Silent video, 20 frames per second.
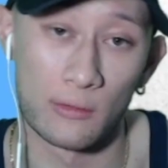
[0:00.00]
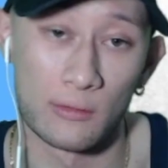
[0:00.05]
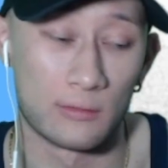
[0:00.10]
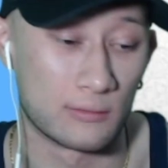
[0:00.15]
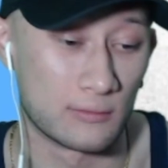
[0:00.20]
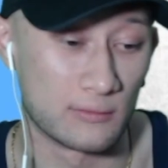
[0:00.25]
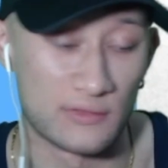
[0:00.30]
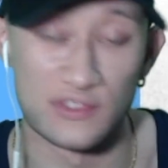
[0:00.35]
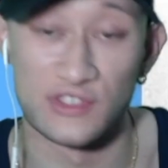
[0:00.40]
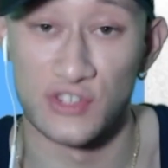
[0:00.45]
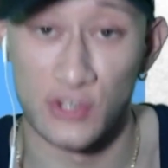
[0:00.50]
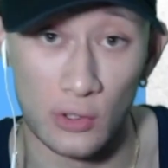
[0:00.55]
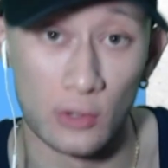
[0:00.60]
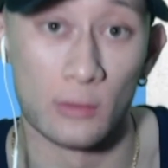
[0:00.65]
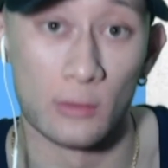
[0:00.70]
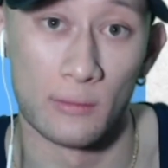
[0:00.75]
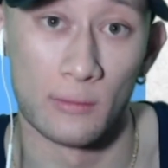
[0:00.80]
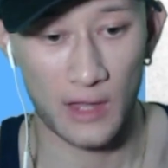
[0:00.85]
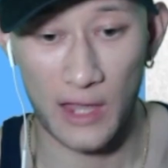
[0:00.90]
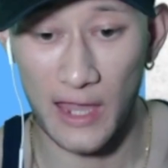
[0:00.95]

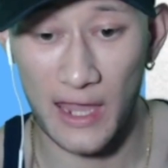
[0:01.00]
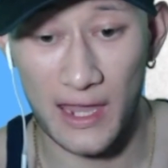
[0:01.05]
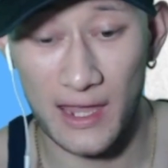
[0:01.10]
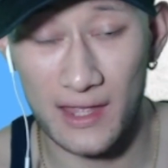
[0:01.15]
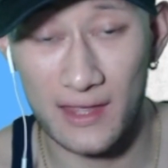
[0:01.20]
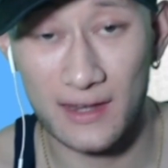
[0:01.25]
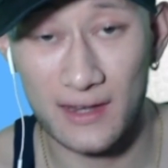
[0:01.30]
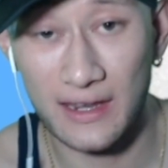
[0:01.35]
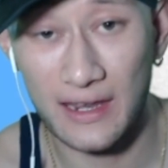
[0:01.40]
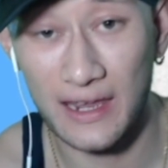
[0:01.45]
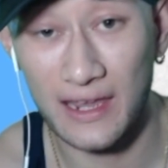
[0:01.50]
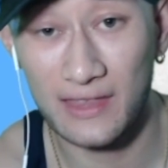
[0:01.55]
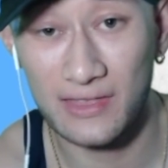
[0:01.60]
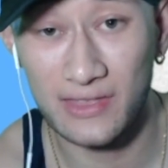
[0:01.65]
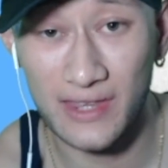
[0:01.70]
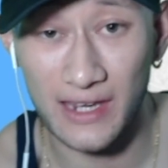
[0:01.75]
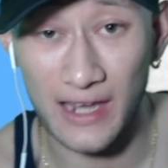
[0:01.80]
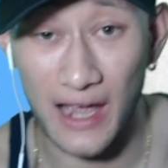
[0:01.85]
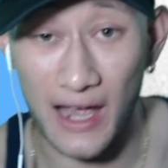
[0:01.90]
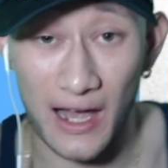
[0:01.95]
Zoom. And in
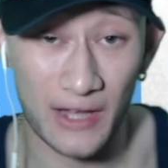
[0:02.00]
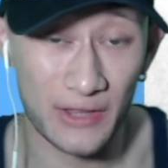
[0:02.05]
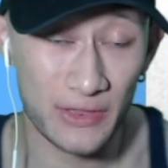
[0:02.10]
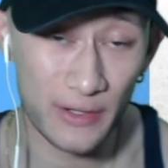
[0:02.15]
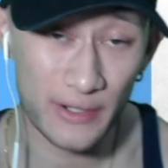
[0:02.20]
the other